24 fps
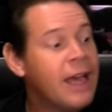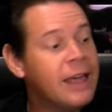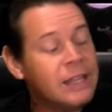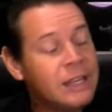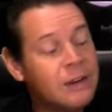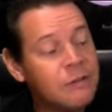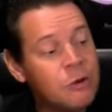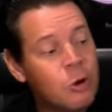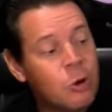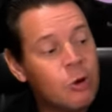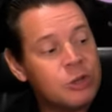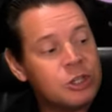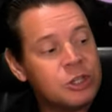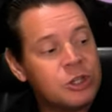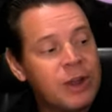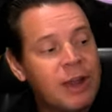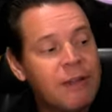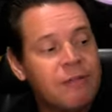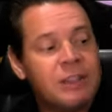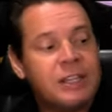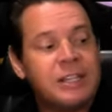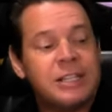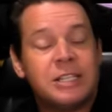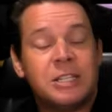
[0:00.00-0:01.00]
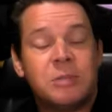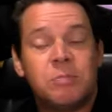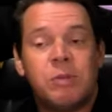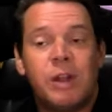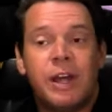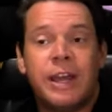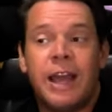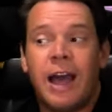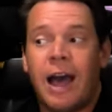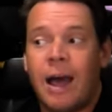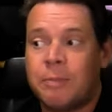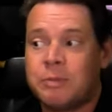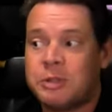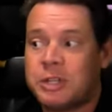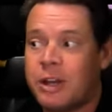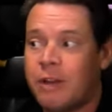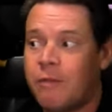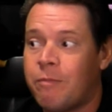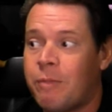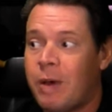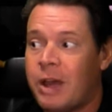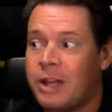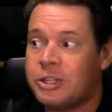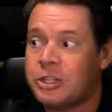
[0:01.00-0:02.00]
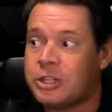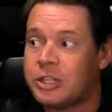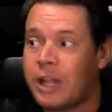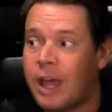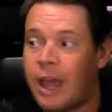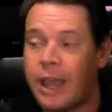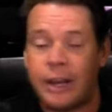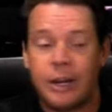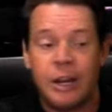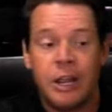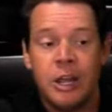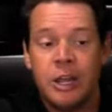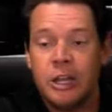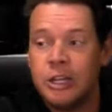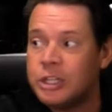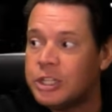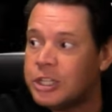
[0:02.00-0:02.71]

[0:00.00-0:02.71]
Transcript: And then, of course, you have the display option of Punchline.